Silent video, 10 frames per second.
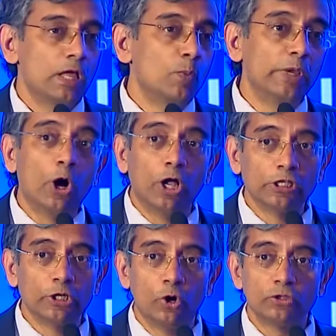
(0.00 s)
we all
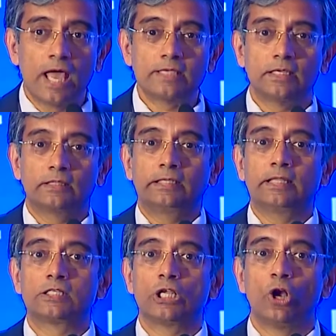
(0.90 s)
know that I think
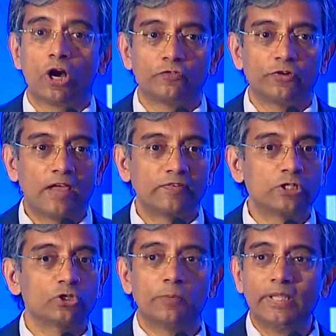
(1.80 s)
there's a lot of traffic
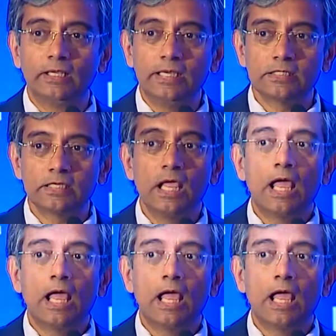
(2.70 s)
to the Middle East,